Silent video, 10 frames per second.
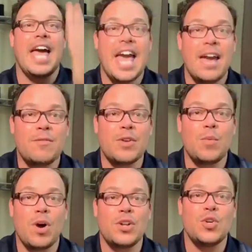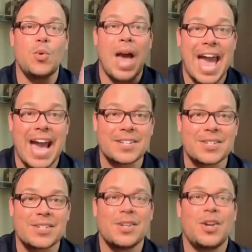Everyone who
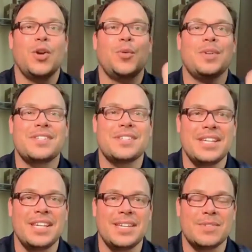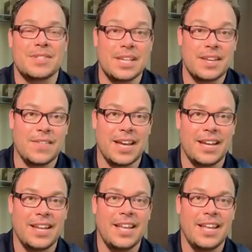asks receives. Think of that.